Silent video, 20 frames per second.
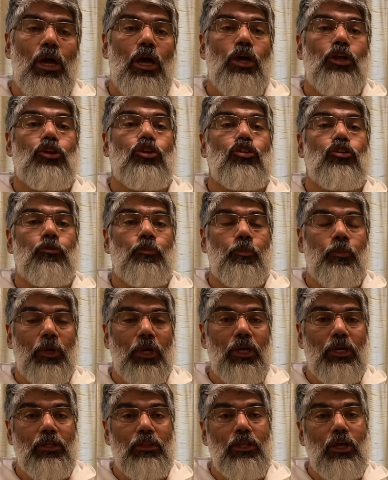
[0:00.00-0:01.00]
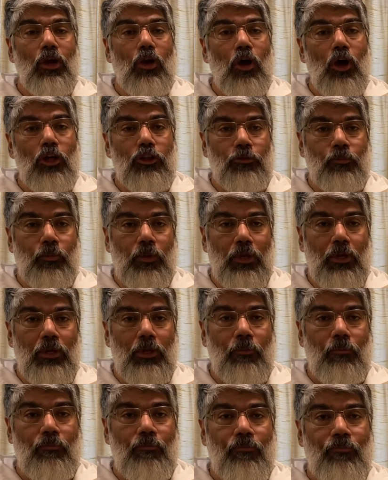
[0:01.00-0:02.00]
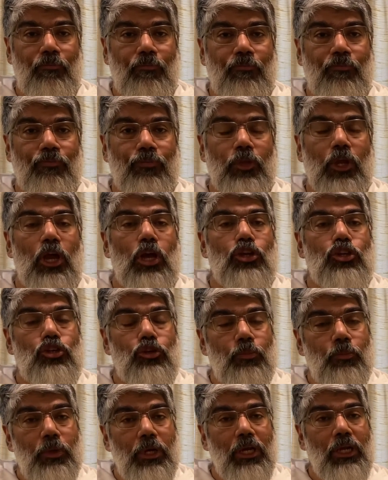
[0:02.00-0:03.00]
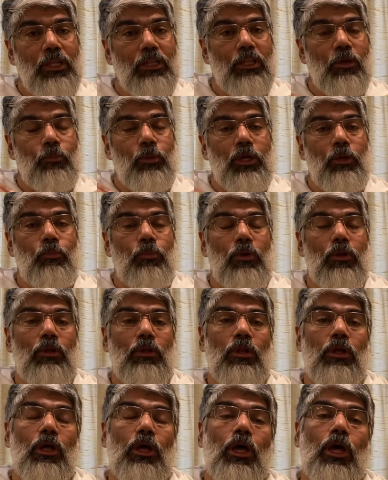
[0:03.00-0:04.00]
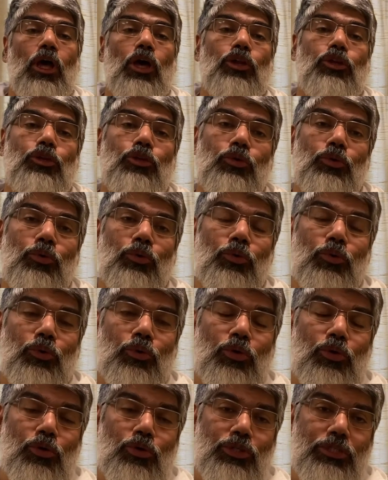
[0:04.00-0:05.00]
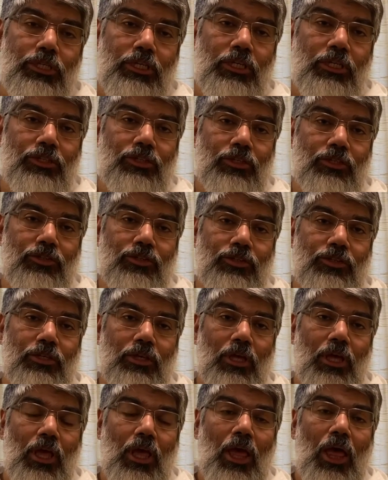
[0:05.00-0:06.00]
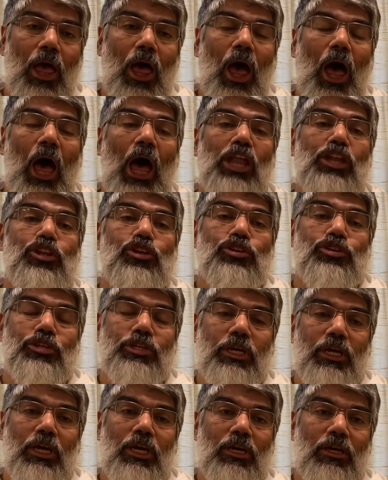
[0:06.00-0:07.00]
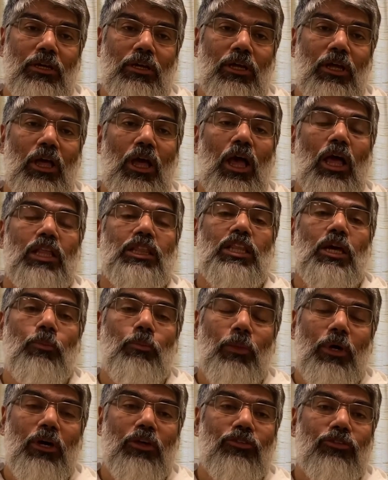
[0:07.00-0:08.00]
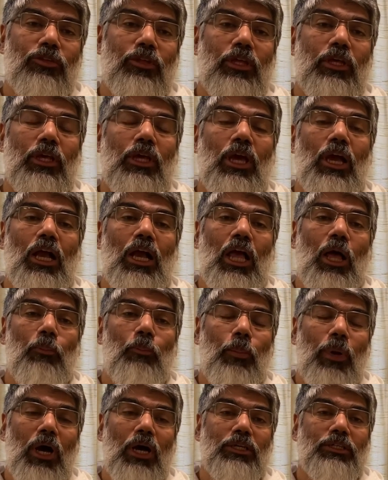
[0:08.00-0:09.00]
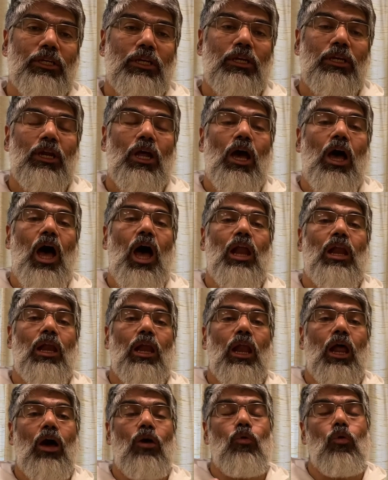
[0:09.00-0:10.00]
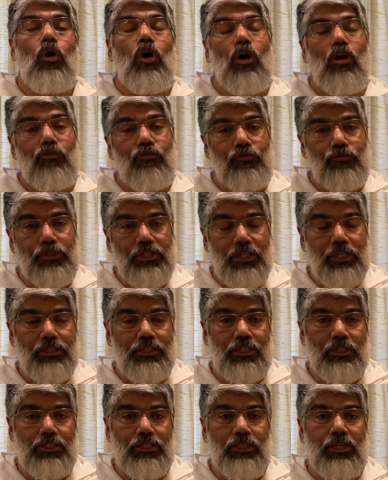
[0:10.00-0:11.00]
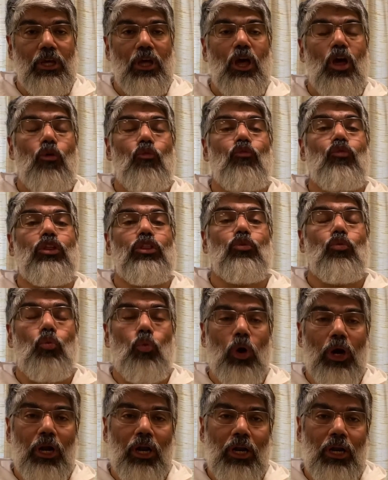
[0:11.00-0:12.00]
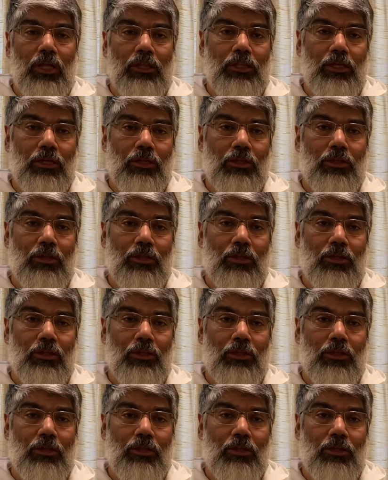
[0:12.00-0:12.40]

to spread the gospel, to bring the people to Jesus, and to share the mercy, compassion, and love of Jesus with one another,